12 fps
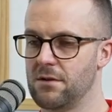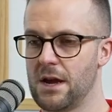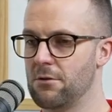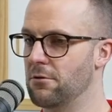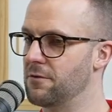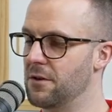
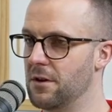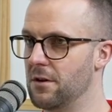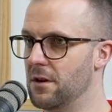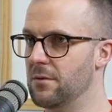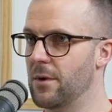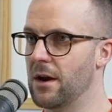How often are you
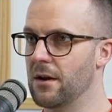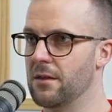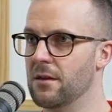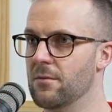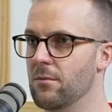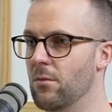emailing
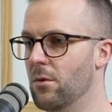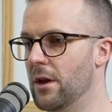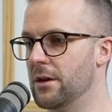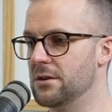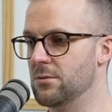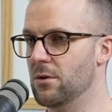them? Well, actually,